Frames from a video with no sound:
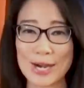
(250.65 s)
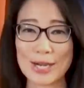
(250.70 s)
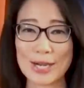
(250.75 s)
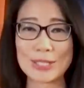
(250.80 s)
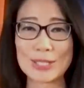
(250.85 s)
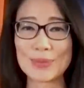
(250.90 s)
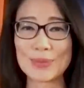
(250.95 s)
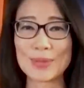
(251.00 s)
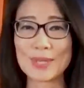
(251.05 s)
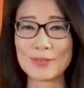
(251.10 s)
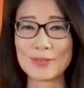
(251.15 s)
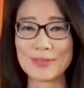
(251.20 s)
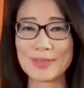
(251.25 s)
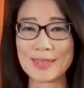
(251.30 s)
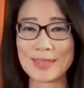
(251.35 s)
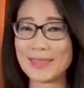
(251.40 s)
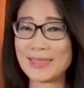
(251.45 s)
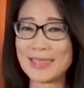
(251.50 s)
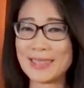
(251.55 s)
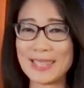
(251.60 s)
aren't doing
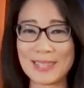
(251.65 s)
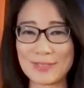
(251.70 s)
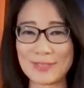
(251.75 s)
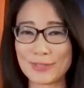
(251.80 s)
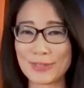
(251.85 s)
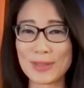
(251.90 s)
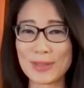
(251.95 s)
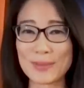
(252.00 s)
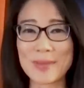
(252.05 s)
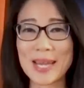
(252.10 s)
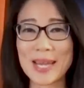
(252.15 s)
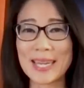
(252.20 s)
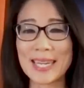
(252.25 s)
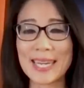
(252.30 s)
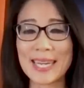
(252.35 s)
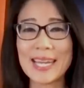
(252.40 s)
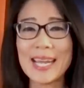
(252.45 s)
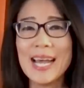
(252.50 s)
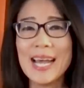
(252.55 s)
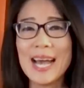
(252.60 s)
it for the
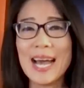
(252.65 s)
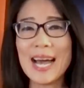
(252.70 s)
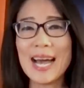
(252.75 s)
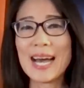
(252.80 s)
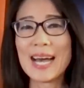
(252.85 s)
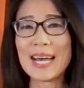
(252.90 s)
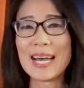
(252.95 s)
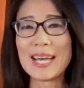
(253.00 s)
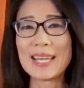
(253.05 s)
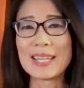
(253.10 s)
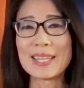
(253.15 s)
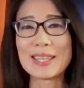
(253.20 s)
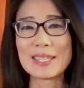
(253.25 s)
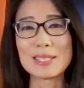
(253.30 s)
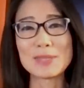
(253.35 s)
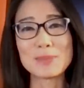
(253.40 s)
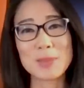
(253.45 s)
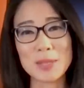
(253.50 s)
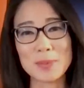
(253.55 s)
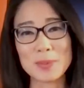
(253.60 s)
money.
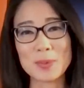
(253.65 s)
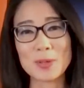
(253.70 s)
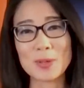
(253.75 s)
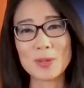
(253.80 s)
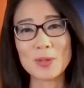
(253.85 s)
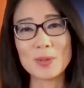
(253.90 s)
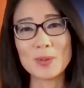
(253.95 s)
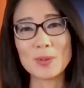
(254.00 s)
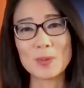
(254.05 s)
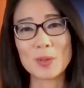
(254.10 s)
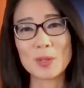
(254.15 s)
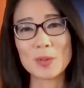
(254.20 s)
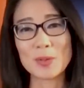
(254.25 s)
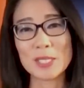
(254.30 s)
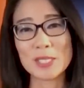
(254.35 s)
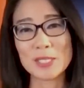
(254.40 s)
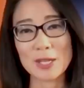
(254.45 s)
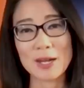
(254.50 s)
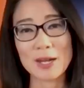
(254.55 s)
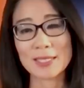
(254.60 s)
These people, when
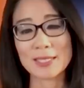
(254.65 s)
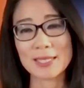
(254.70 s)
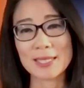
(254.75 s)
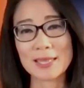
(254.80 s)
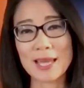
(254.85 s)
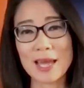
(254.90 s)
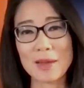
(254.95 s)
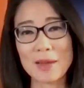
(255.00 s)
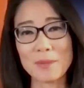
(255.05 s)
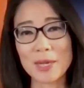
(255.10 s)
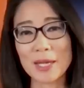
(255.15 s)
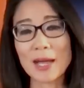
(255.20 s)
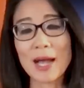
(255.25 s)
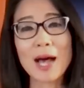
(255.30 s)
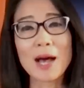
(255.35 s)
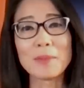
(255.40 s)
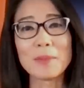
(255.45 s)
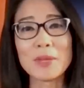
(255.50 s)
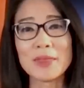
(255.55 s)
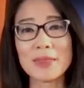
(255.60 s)
we talk to them, a
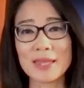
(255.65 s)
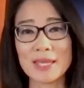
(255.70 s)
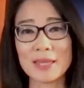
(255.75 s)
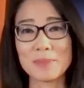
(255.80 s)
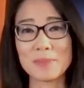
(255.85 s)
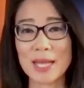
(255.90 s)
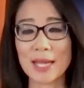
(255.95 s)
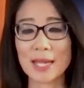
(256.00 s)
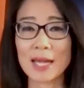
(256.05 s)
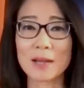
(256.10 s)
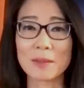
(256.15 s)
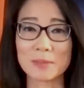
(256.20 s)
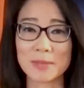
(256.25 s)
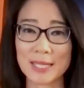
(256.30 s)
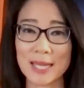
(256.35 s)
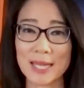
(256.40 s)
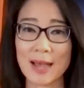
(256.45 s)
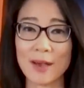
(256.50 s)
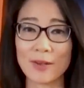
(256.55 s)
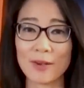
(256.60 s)
common theme that
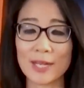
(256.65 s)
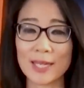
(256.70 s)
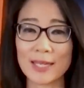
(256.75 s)
comes out